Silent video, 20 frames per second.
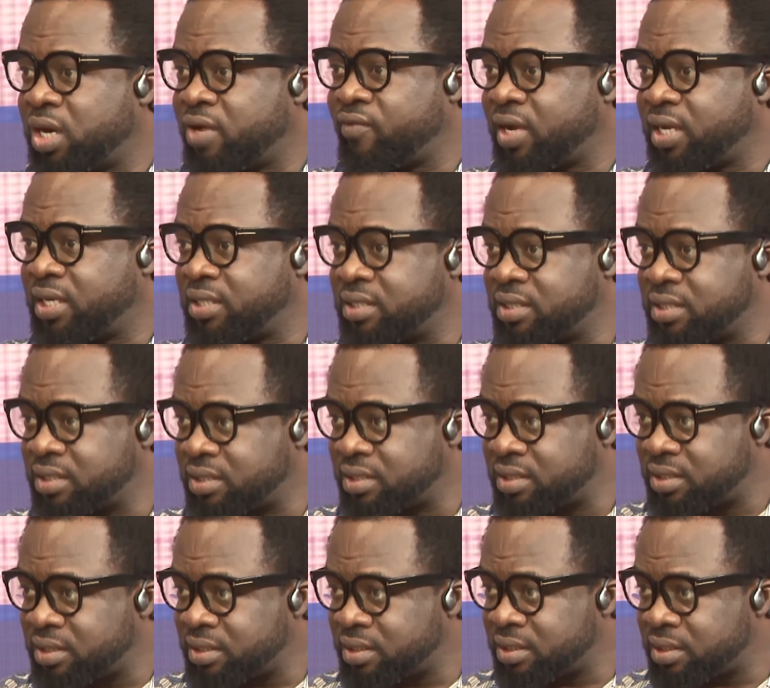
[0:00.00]
it
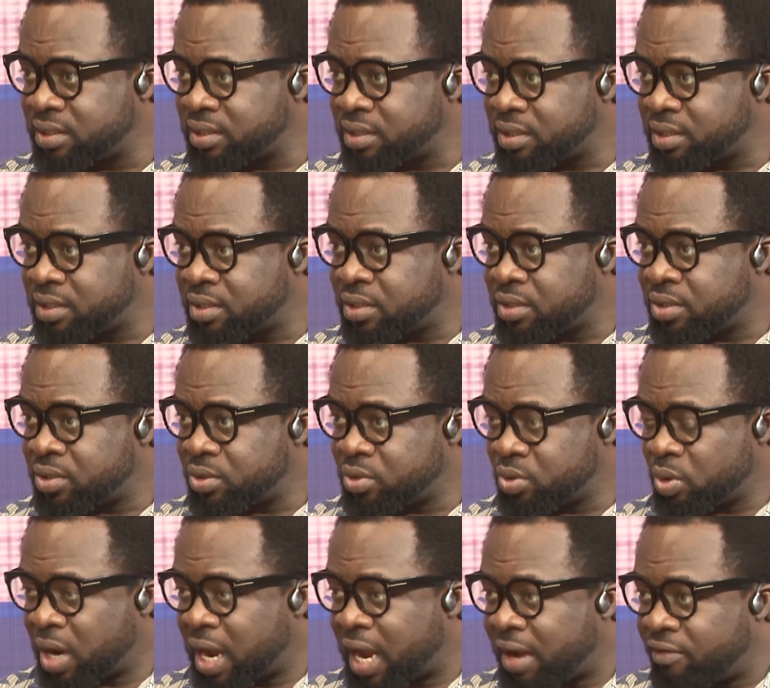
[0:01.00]
is you
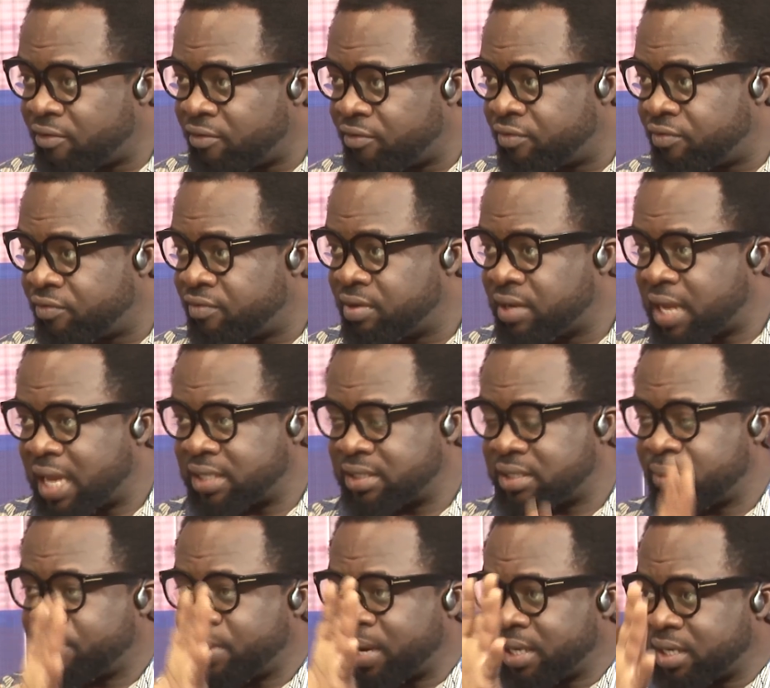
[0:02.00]
have as a
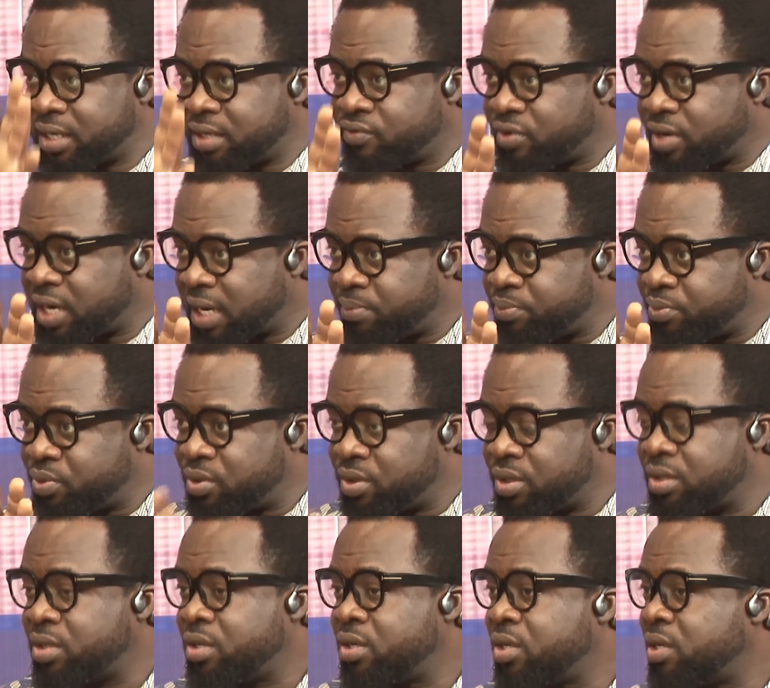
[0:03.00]
package for that building,
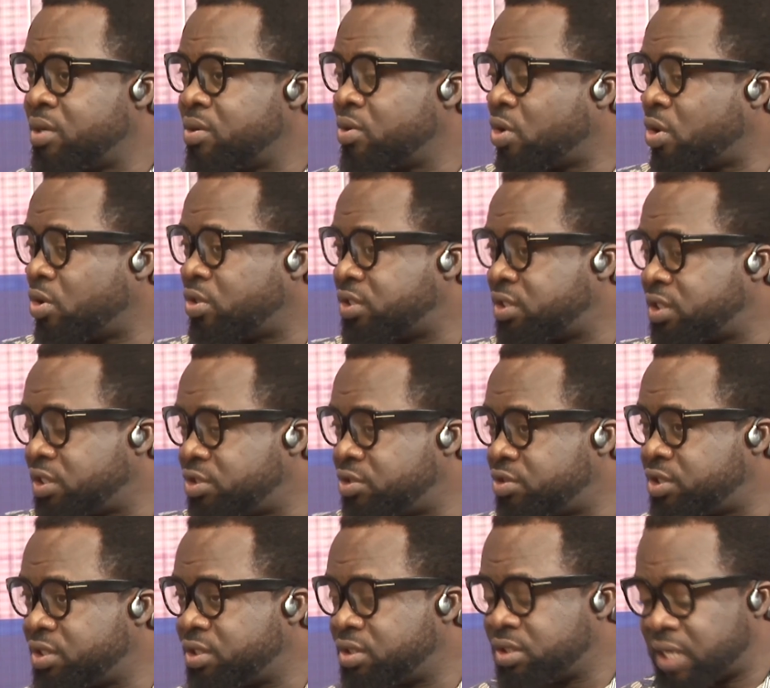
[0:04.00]

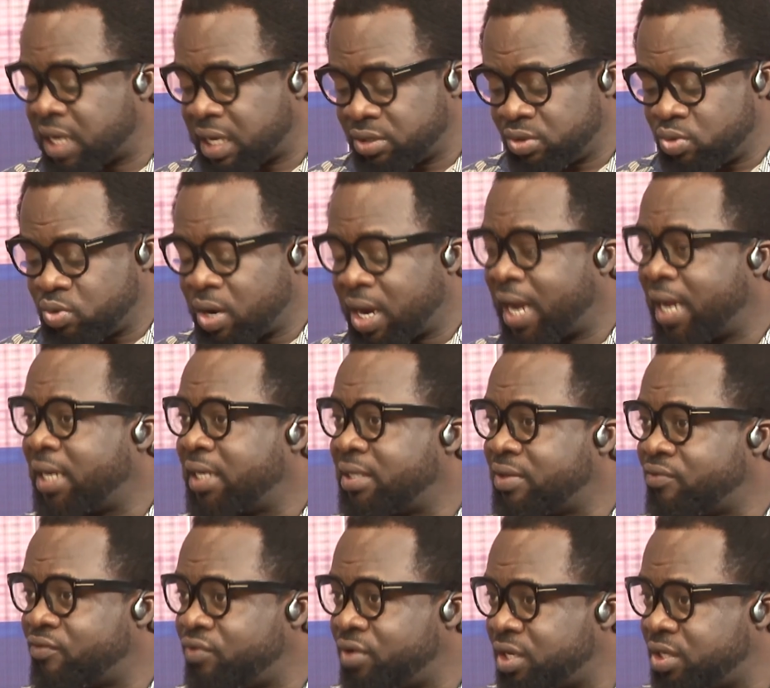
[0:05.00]
considering that you add
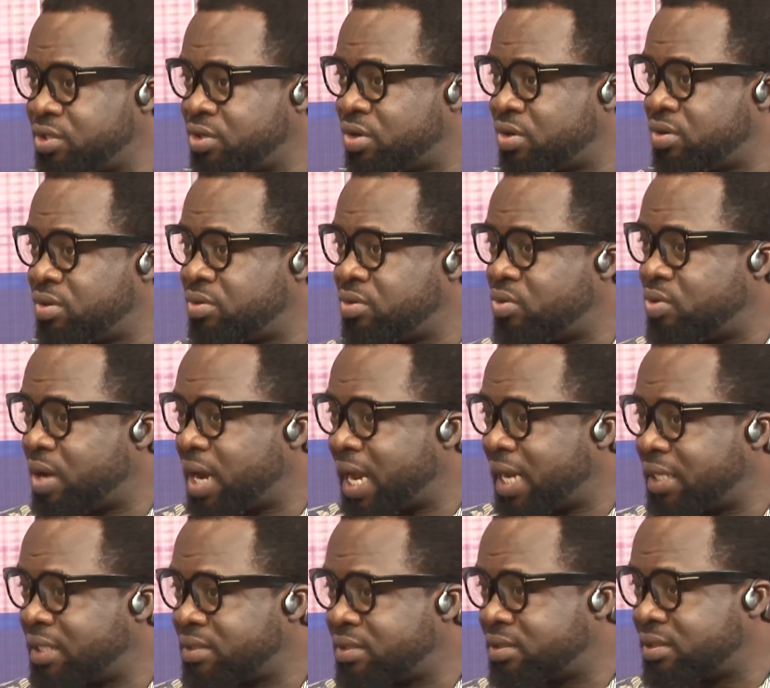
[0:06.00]
inflation, you
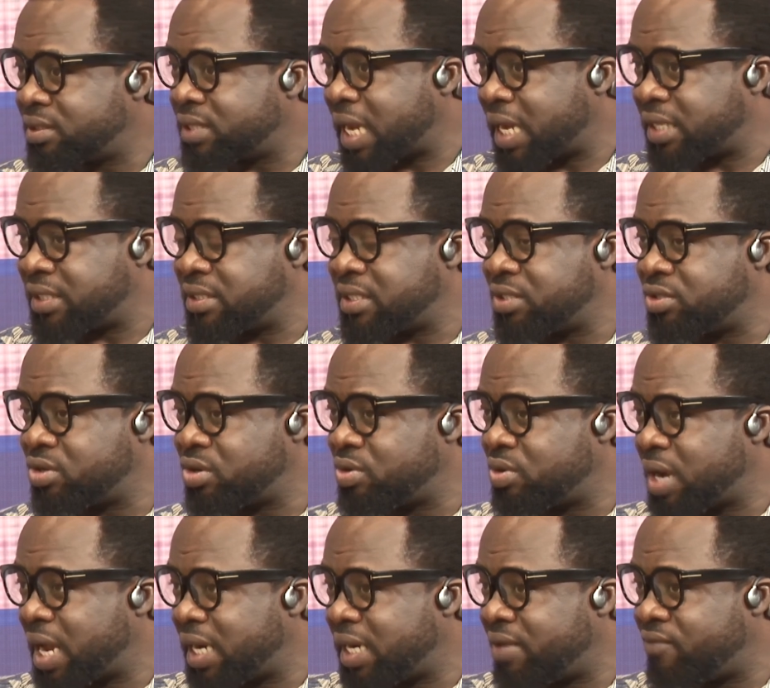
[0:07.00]
add taxation, you
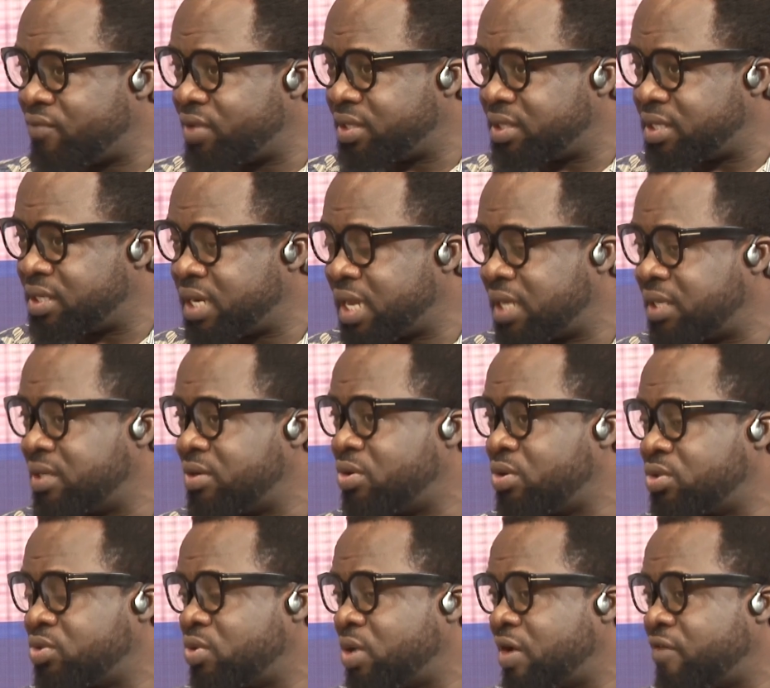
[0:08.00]
add everything that you
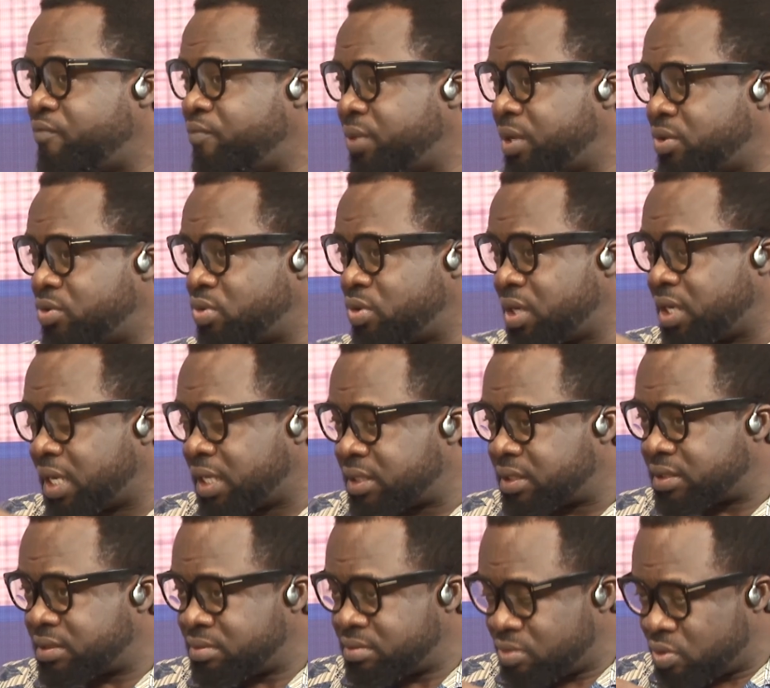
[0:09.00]
ought to have paid to get
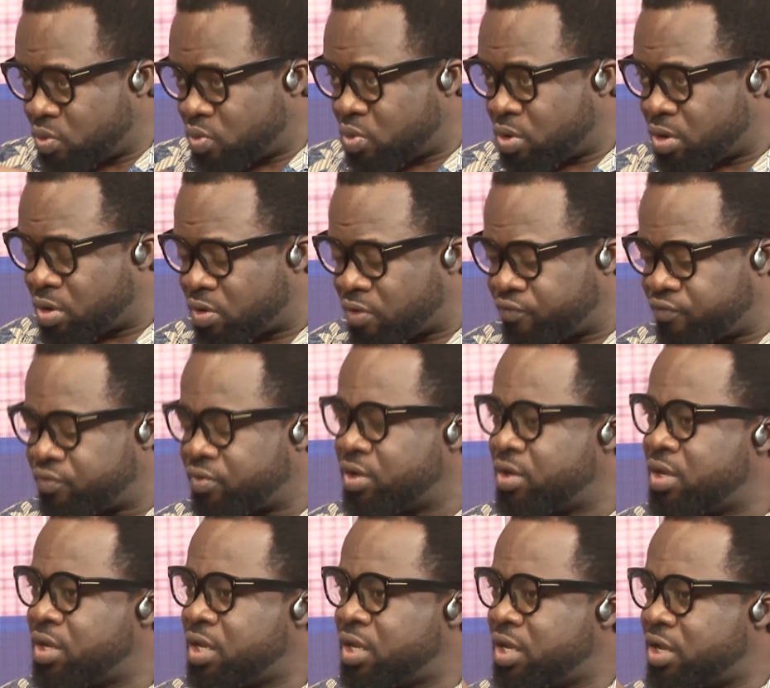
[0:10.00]
one off.
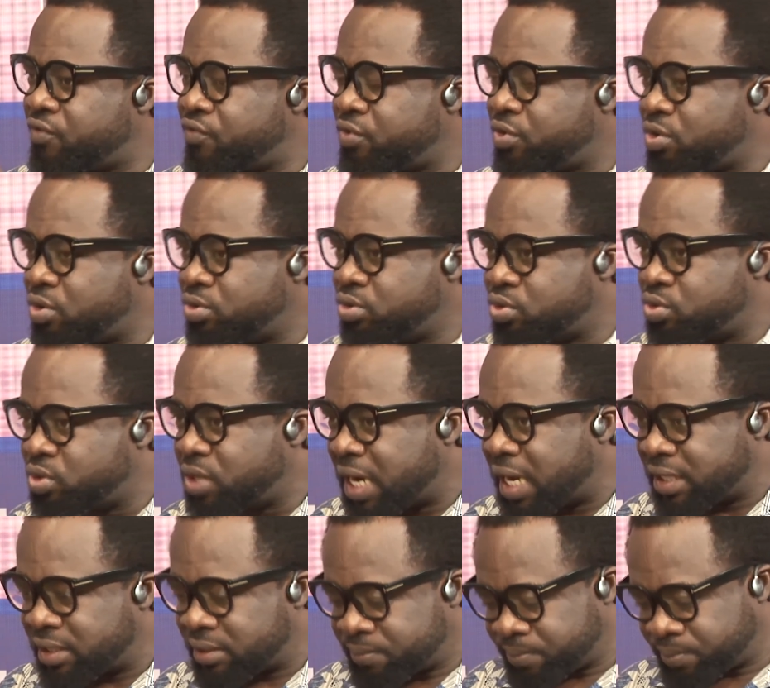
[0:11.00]
If you don't do
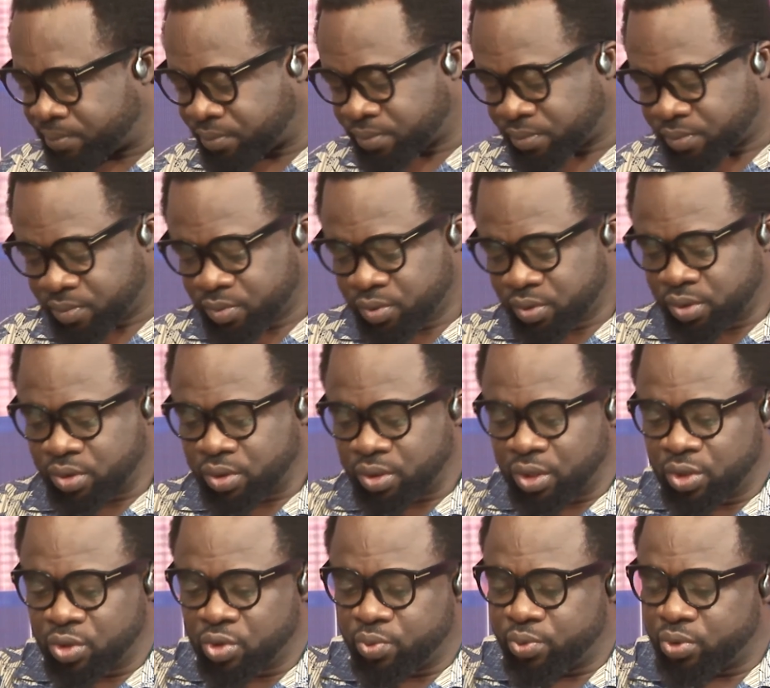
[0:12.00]
that,
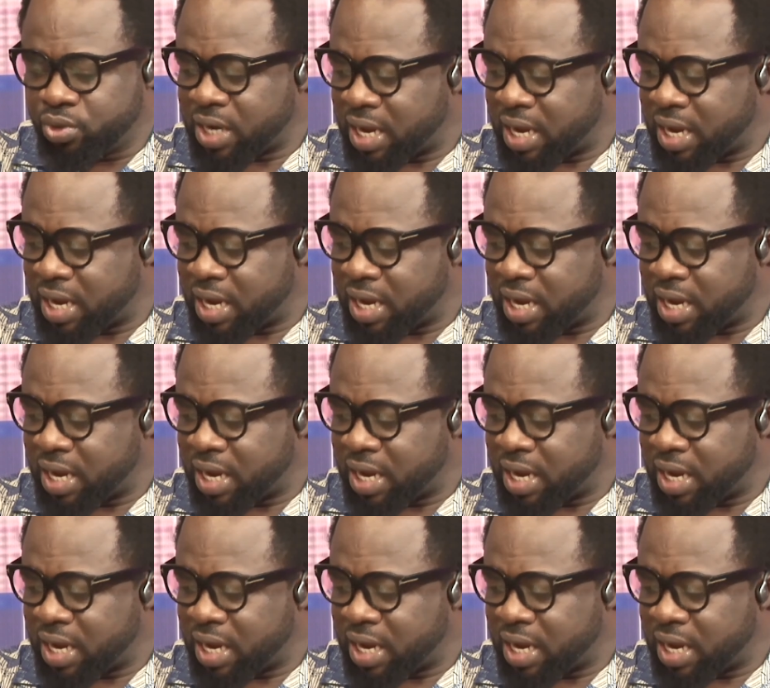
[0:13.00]
you build an